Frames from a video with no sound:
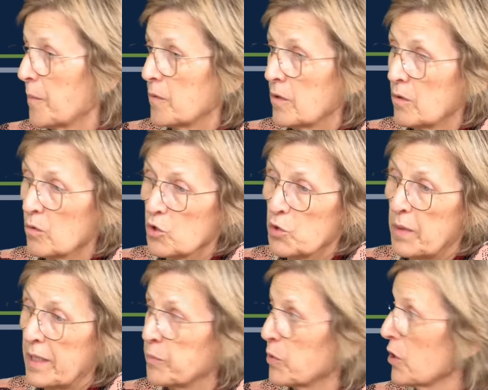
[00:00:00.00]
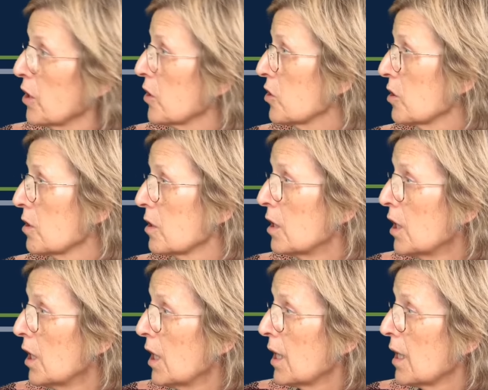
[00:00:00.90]
you know, swine production,
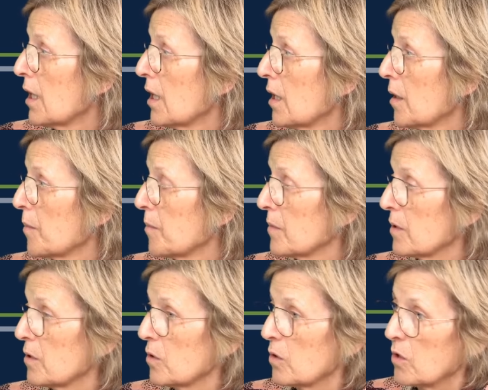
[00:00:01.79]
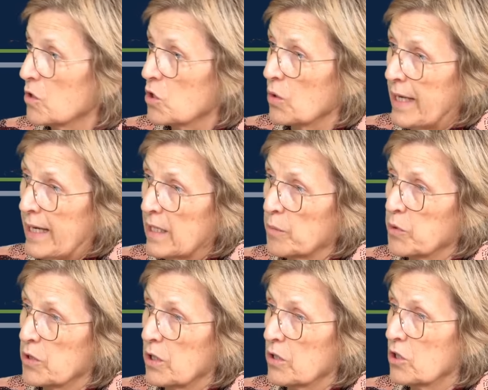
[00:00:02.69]
you know, also cattle
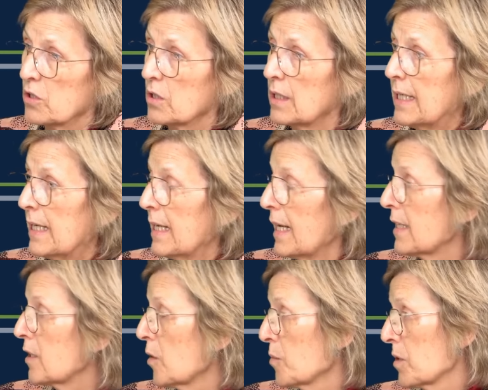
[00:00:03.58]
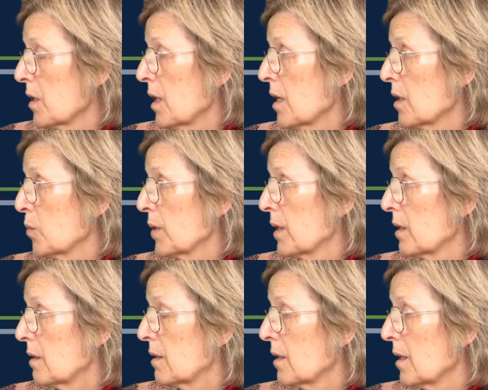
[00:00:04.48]
production. It comes a lot with,